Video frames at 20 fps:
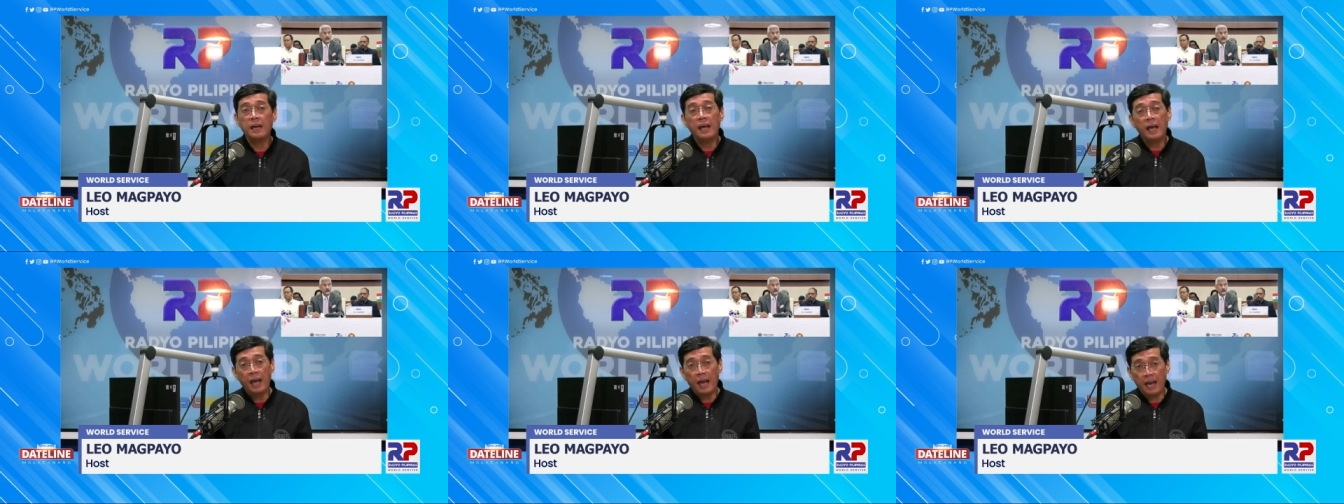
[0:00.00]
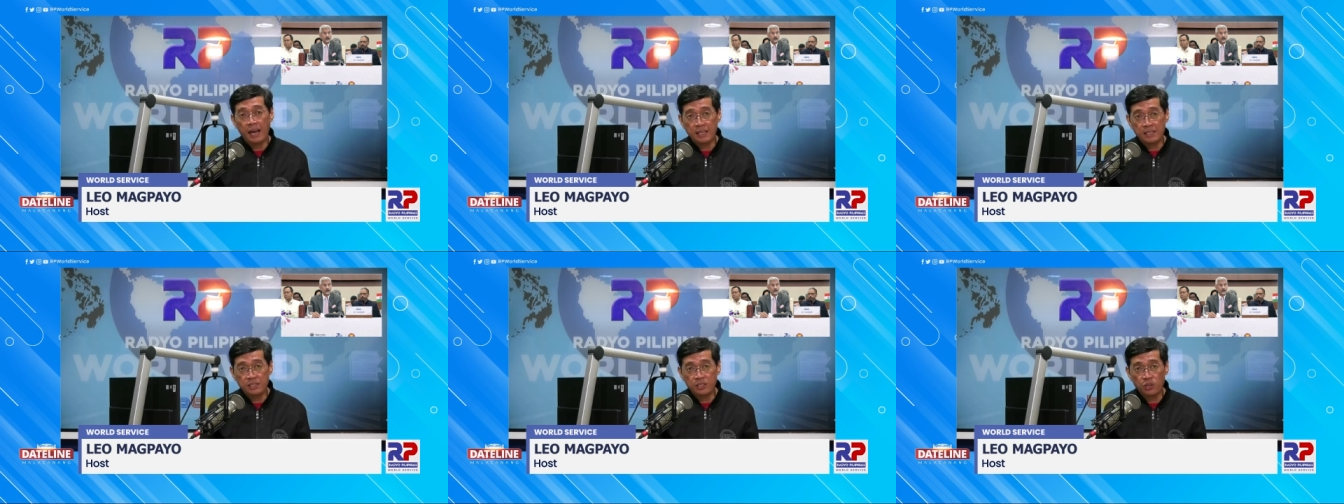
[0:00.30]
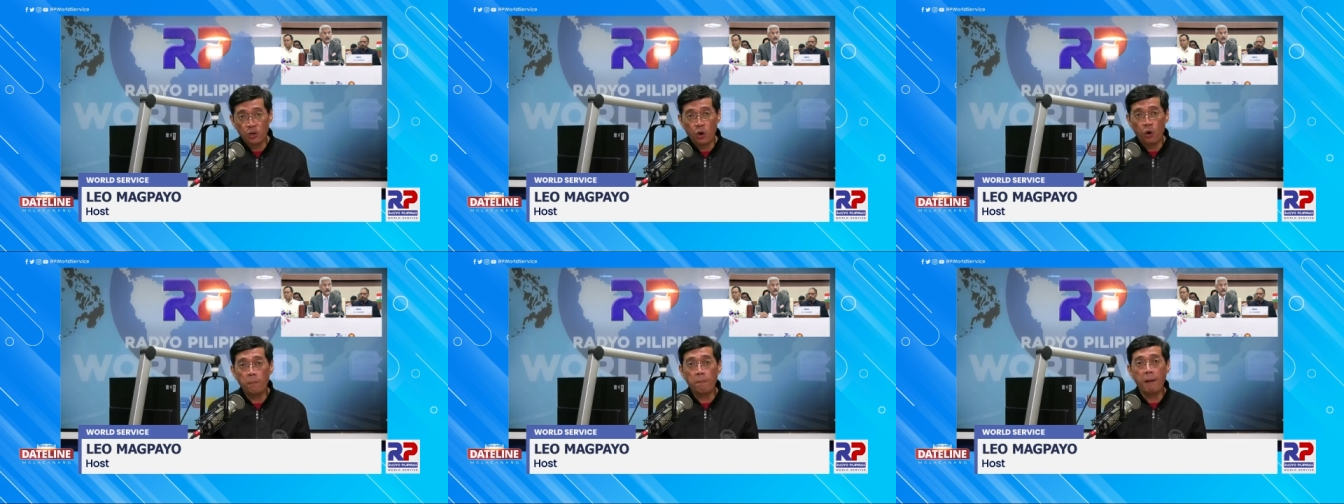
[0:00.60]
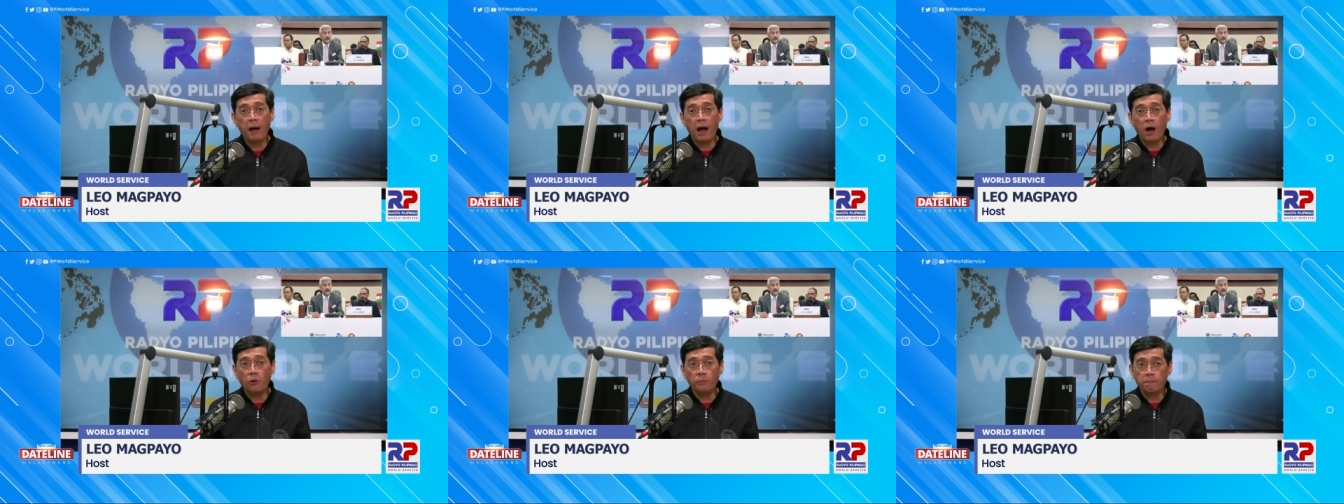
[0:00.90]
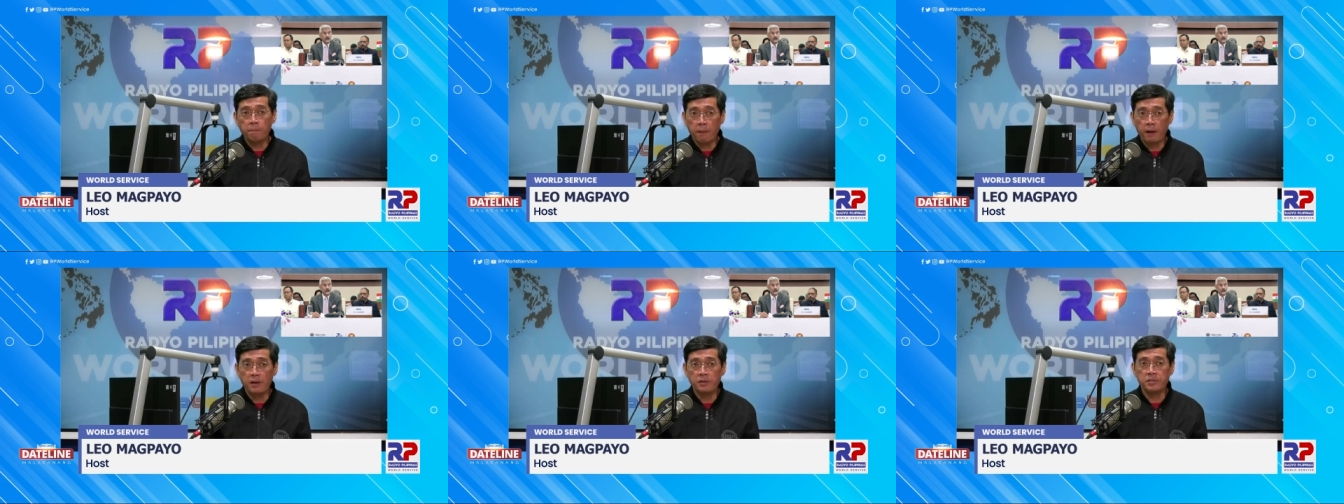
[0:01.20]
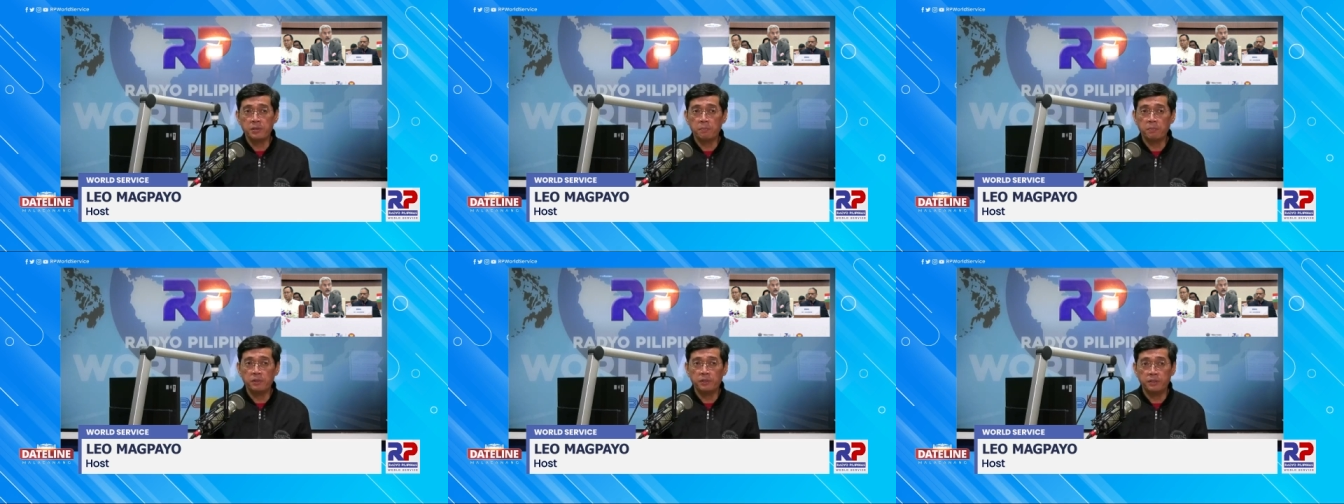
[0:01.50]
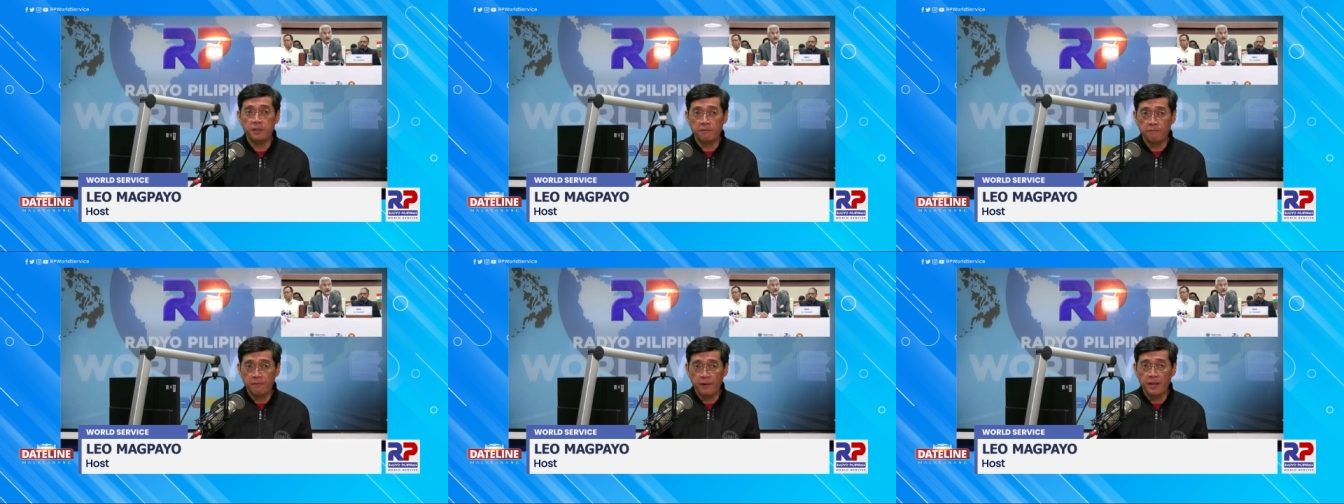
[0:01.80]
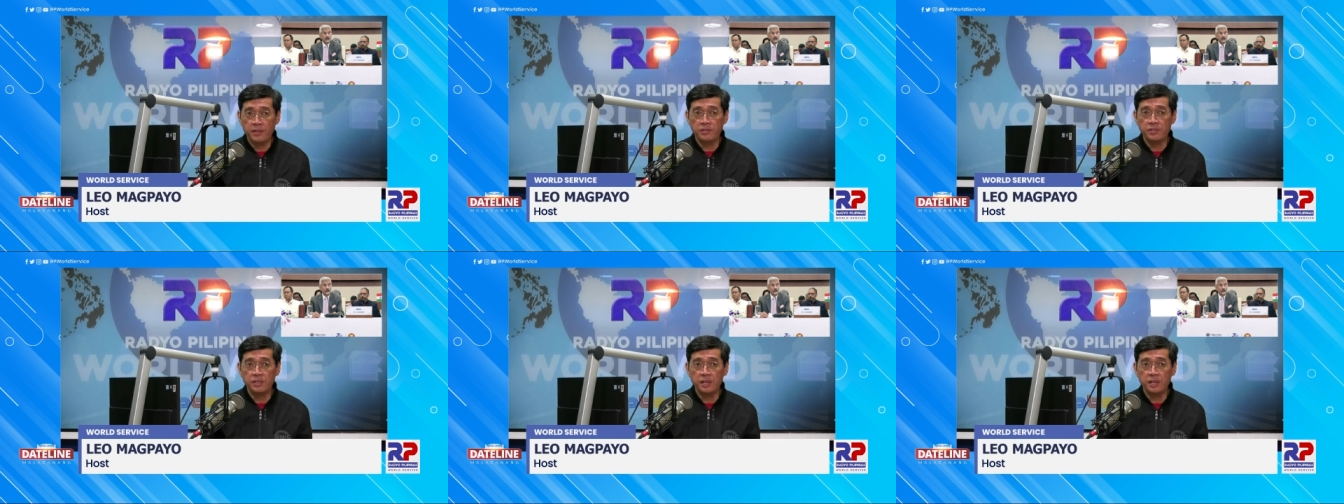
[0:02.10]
and scope out possible defense